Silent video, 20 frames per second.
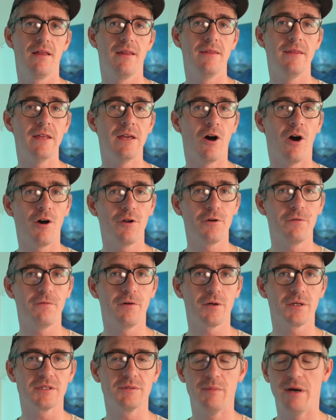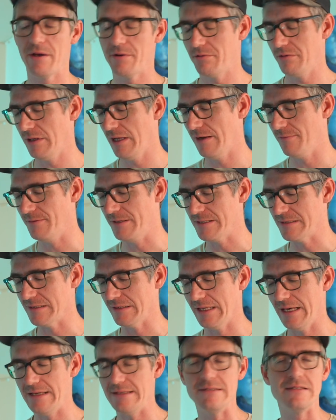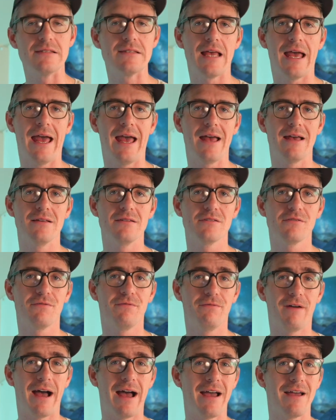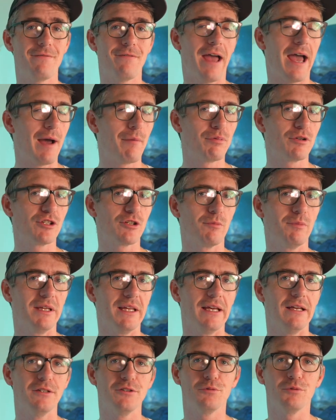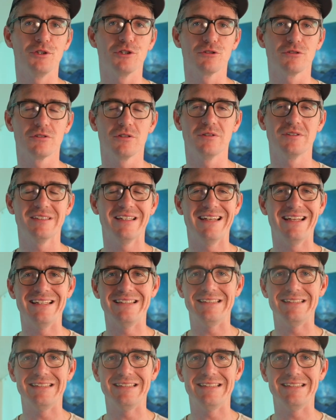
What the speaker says: The autofocus model of this lens has 5 aperture blades, which results in a